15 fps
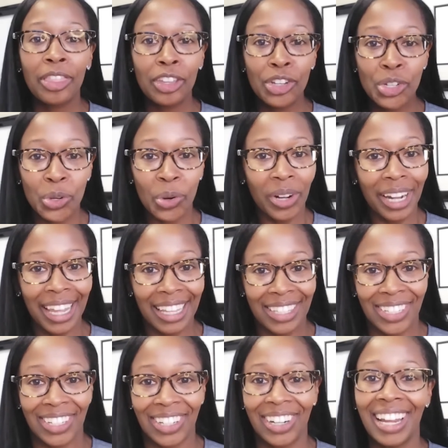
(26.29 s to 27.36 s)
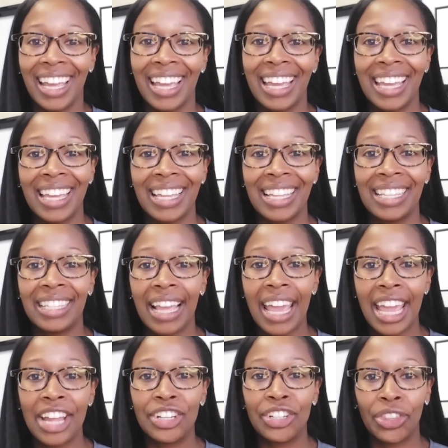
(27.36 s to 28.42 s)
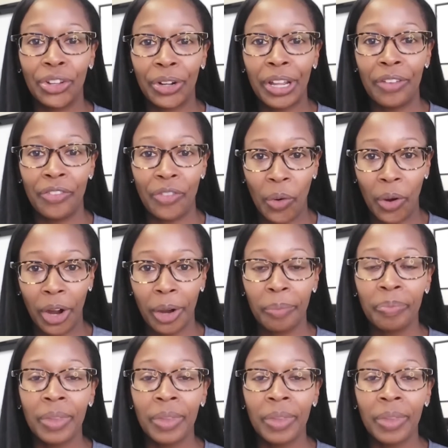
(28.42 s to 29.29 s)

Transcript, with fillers: short answer is age 34.